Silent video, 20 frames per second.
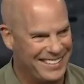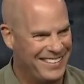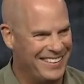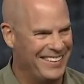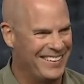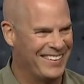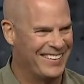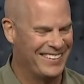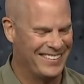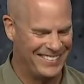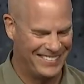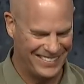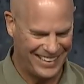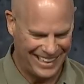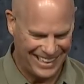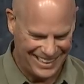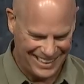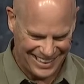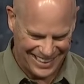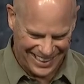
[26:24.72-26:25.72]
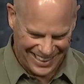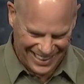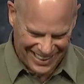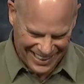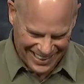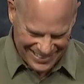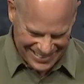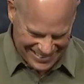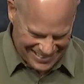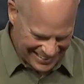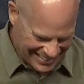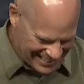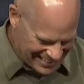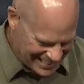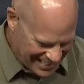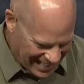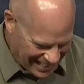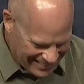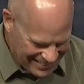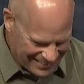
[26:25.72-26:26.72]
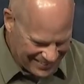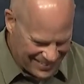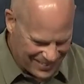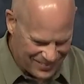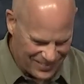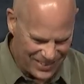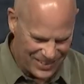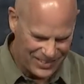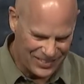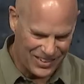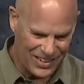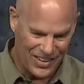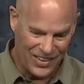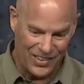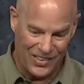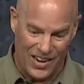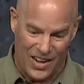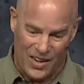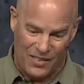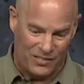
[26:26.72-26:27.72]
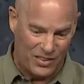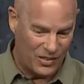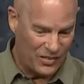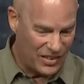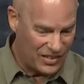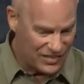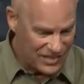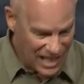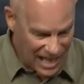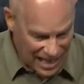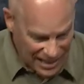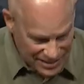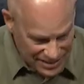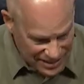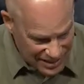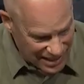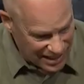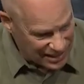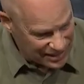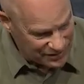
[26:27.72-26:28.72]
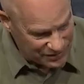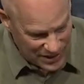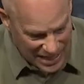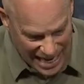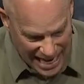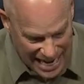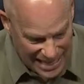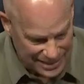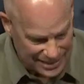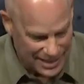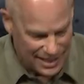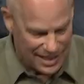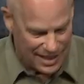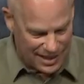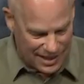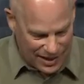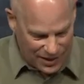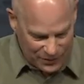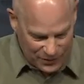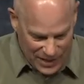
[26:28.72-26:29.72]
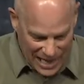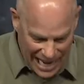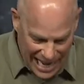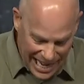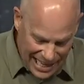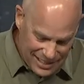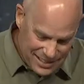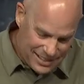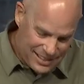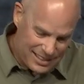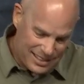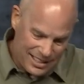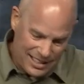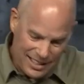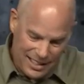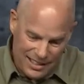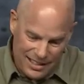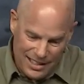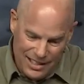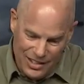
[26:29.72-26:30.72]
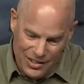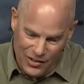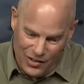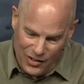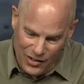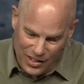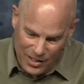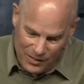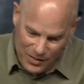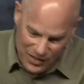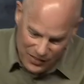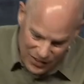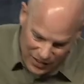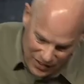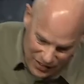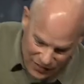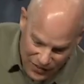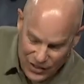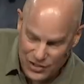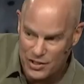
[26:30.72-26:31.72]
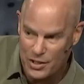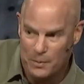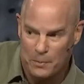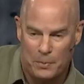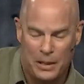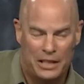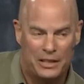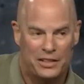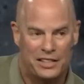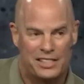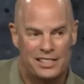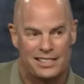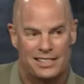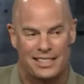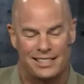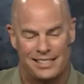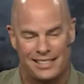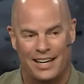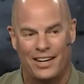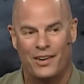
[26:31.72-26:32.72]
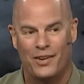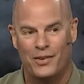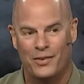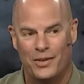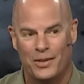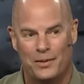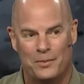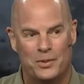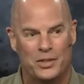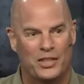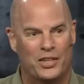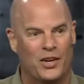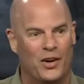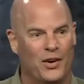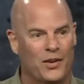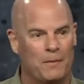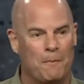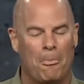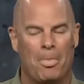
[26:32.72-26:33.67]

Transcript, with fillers: there, right? It's together that we grow, but we've got to unpack our past in order to move on to the future. Peter Scazzero wrote a book called